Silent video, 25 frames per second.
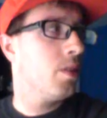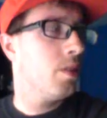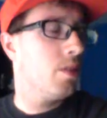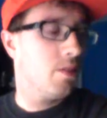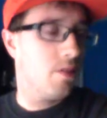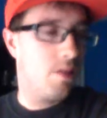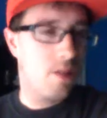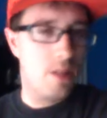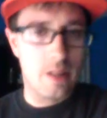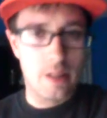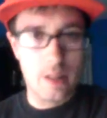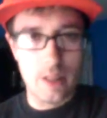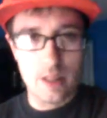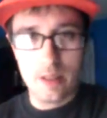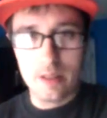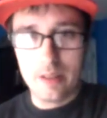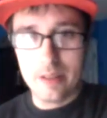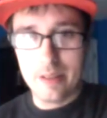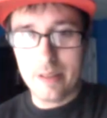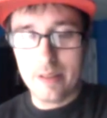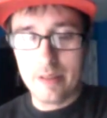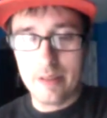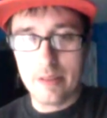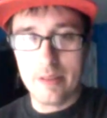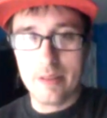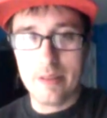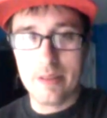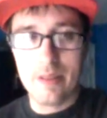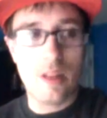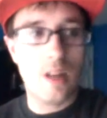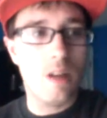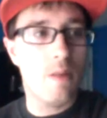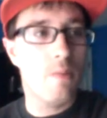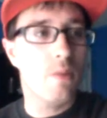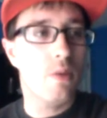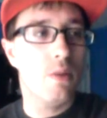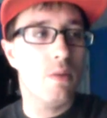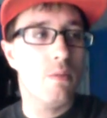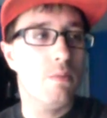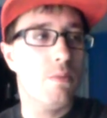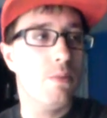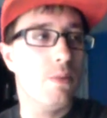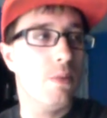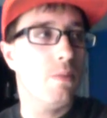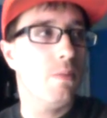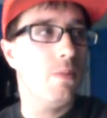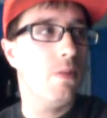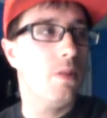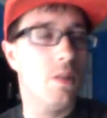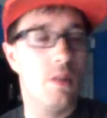early it's your summer,
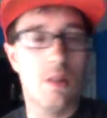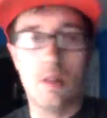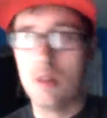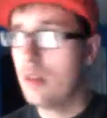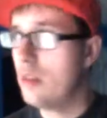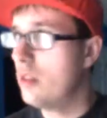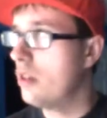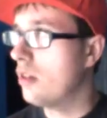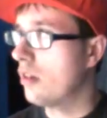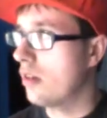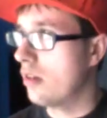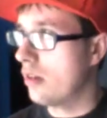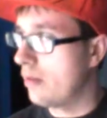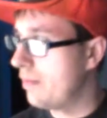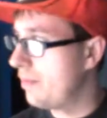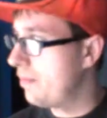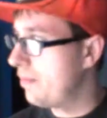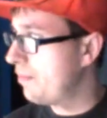people. You know.